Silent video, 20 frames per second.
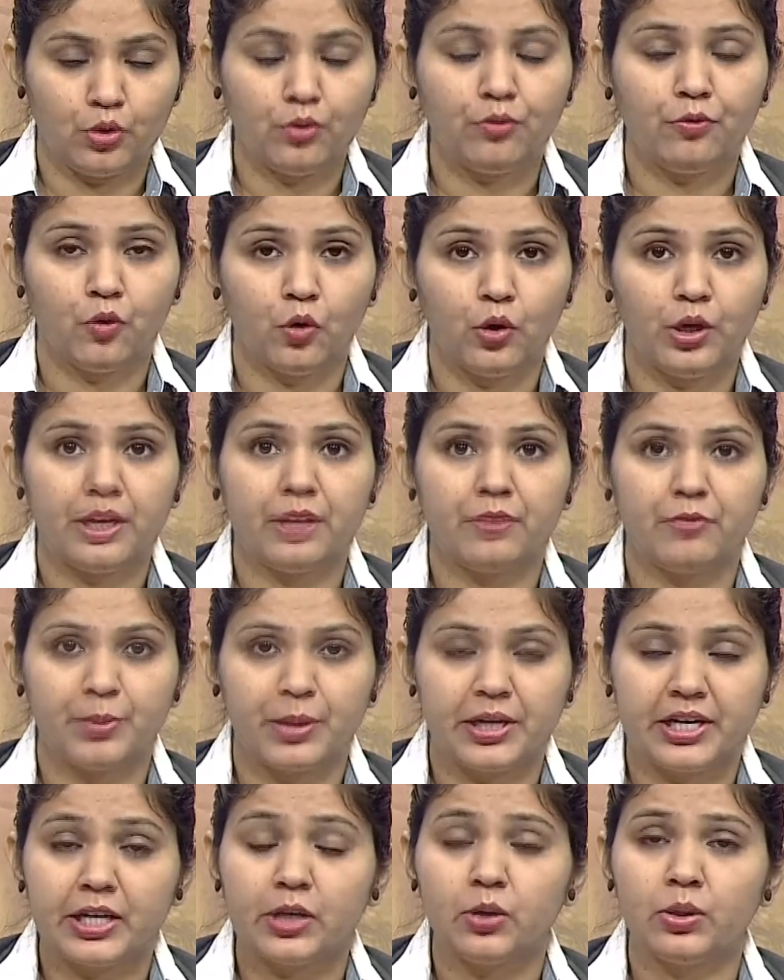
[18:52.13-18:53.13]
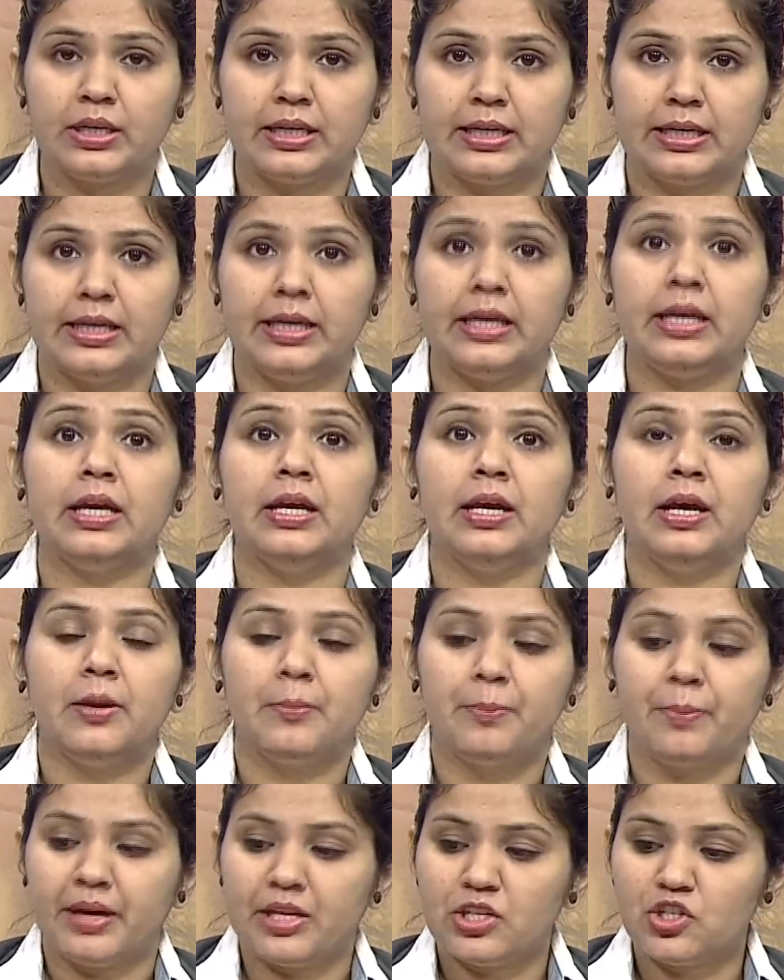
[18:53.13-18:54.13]
folder particularly
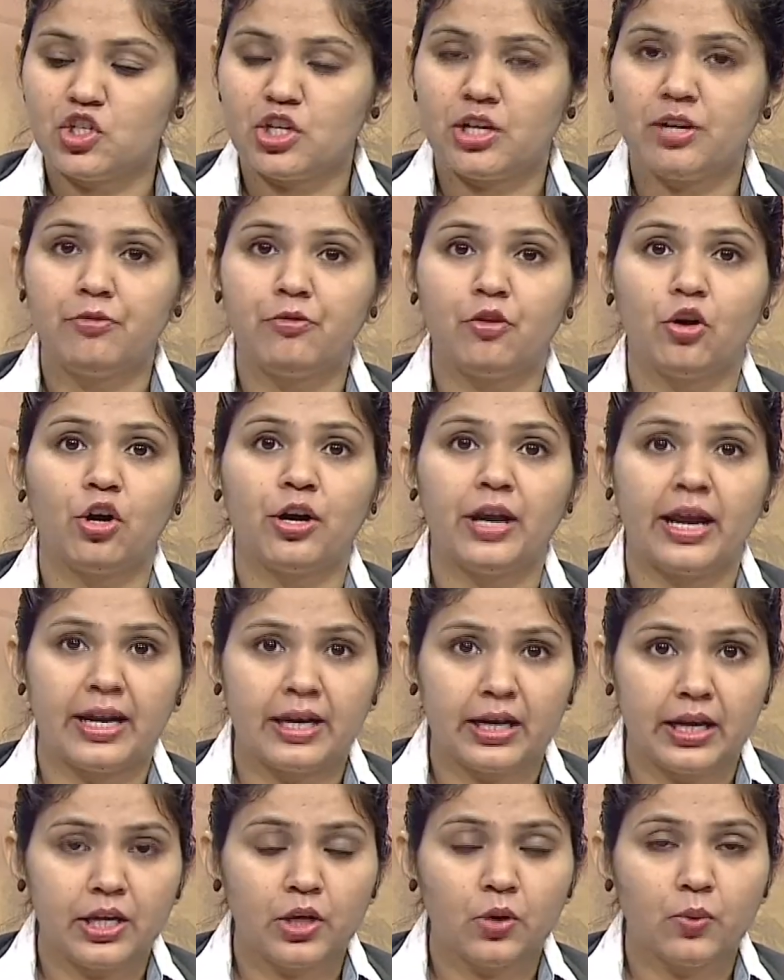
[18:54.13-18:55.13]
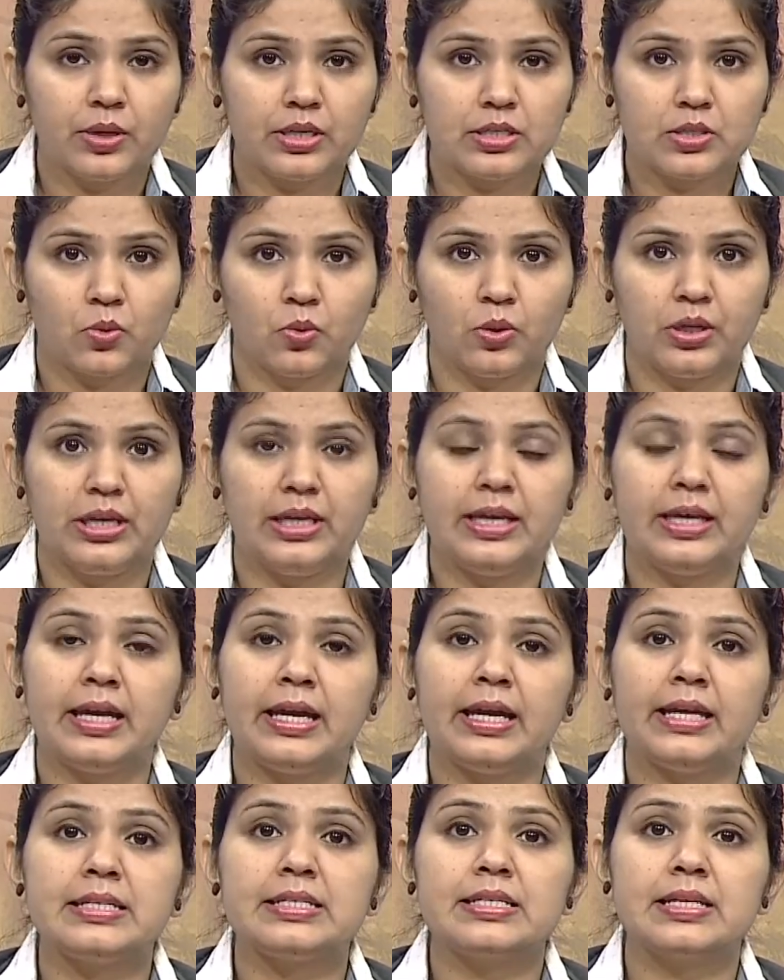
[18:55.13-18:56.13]
mentioned for NIOS only,
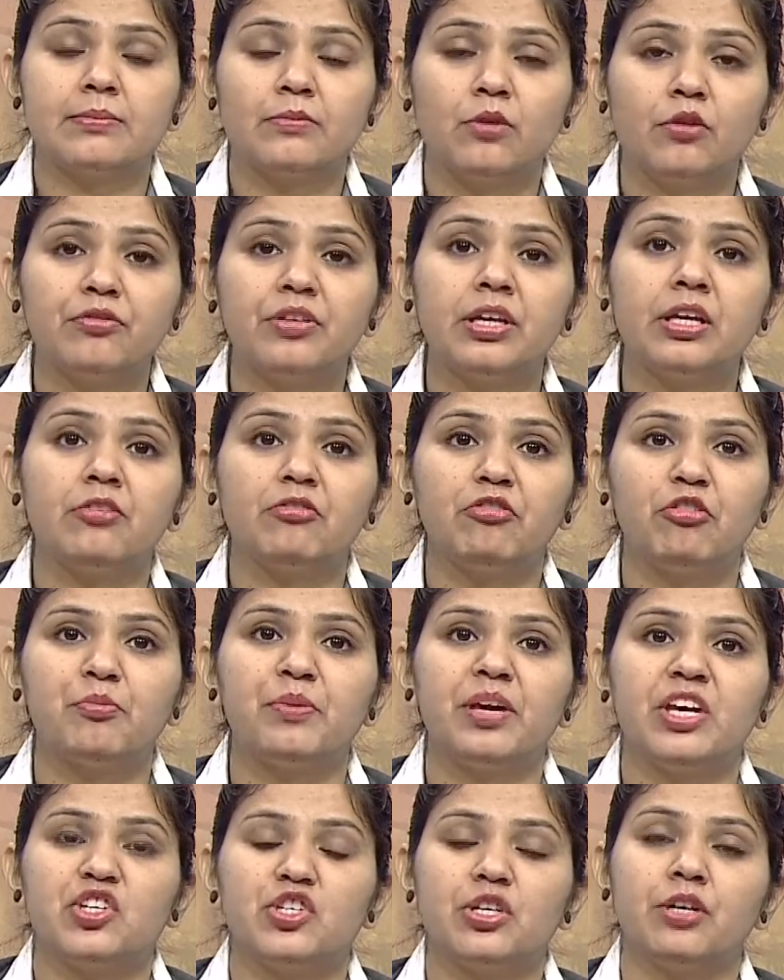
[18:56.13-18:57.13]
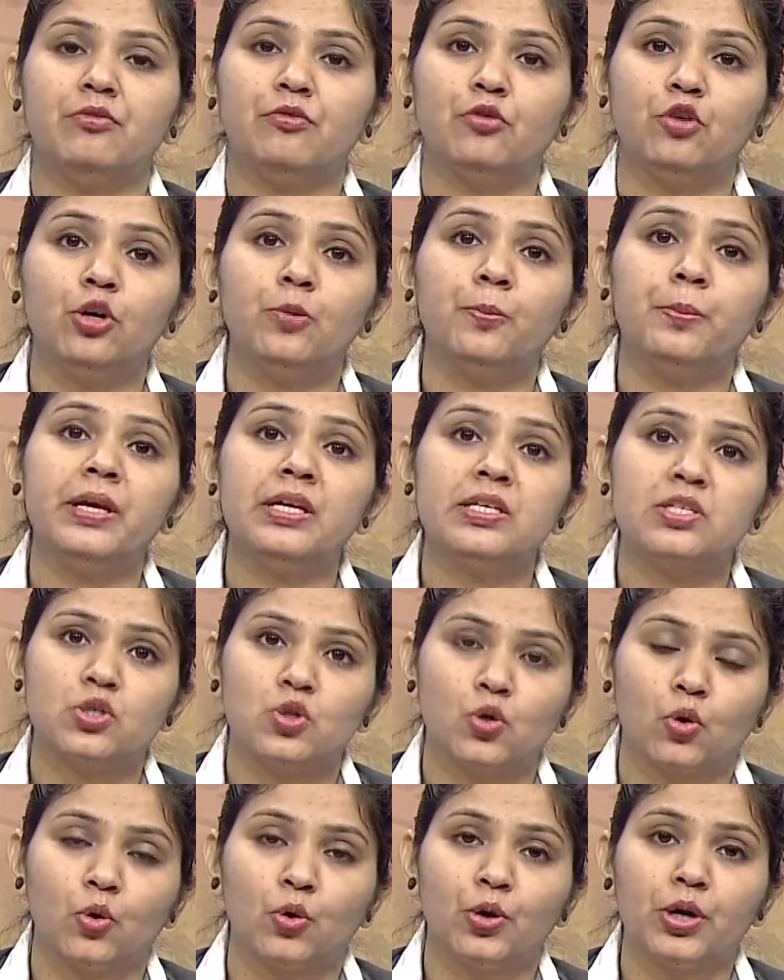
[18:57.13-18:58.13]
and some of the information would be
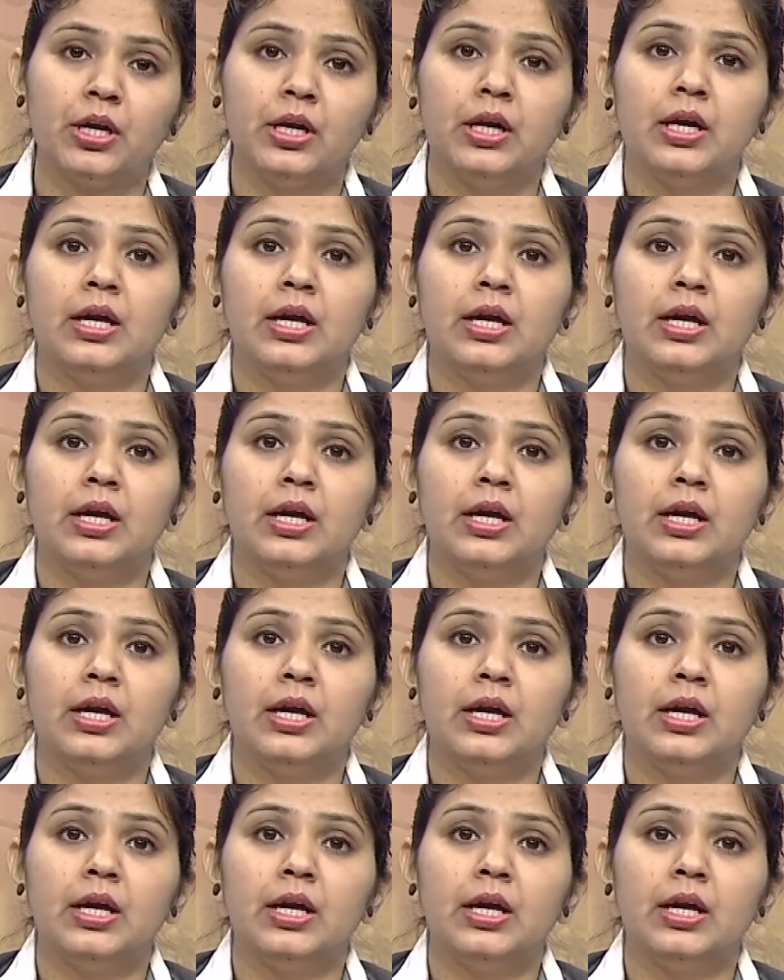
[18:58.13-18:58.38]
stored